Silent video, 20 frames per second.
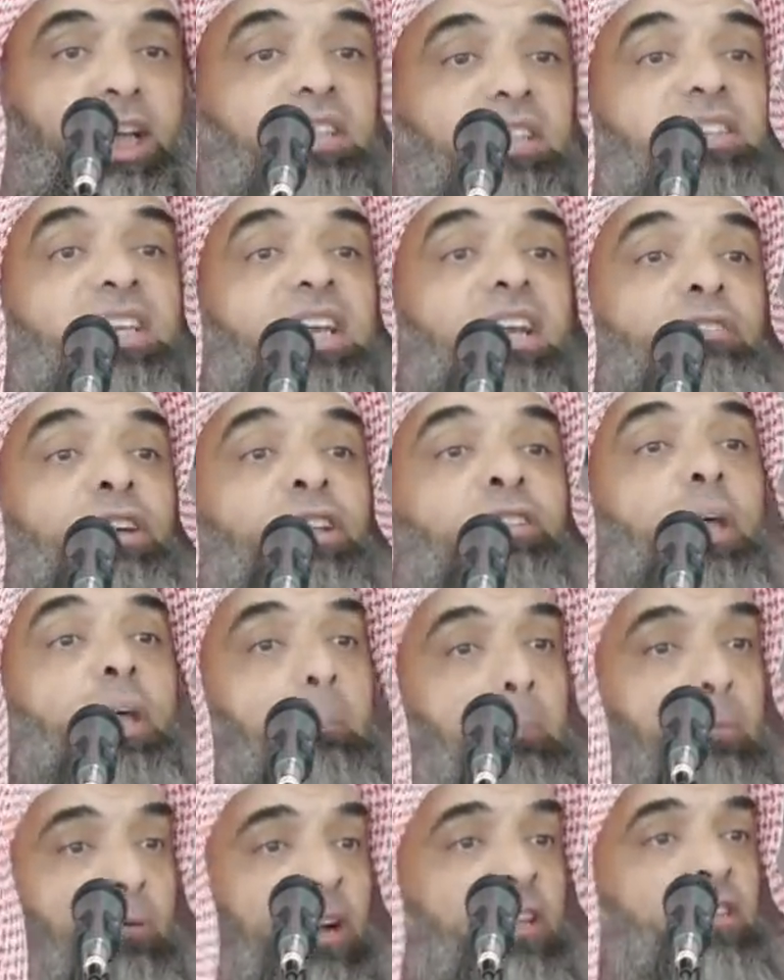He's given
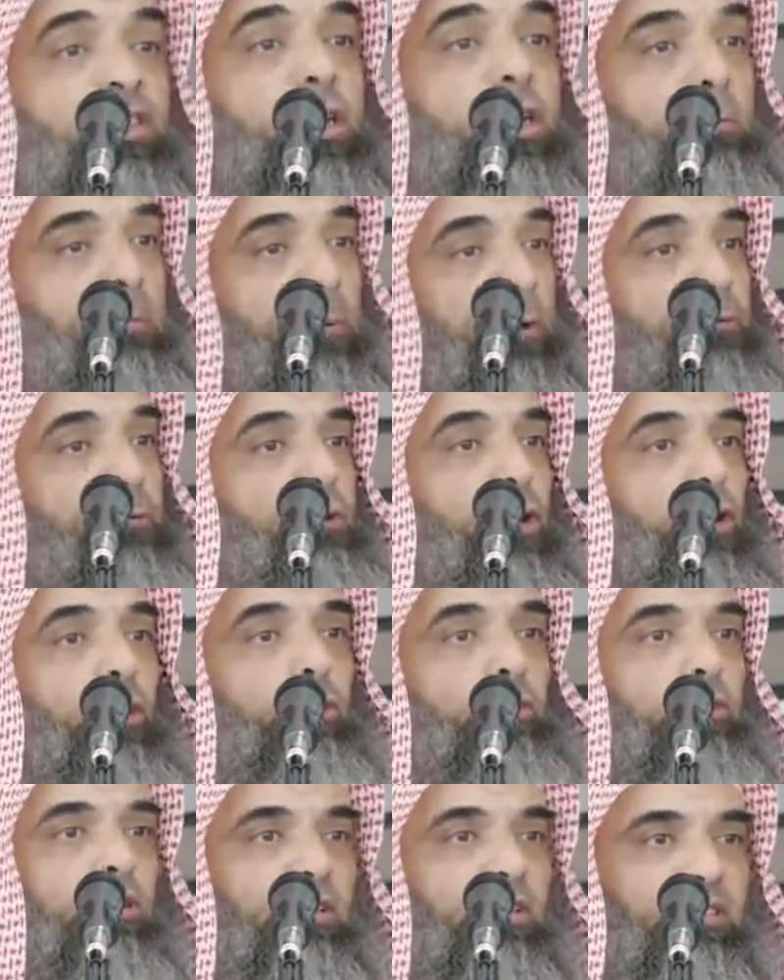the principal
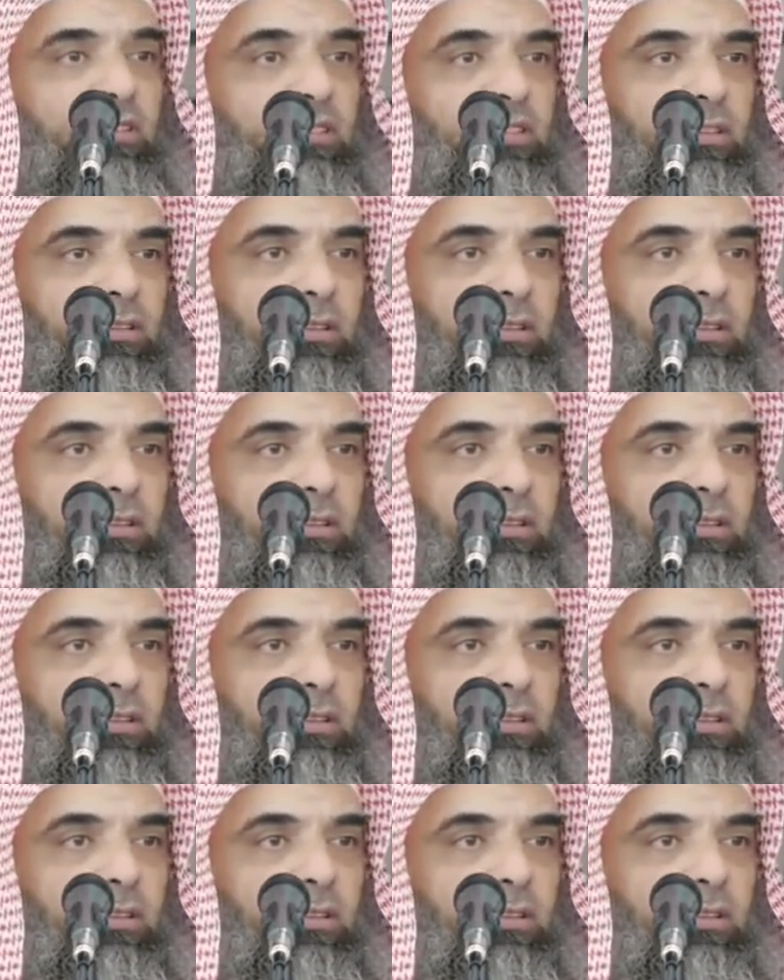rule.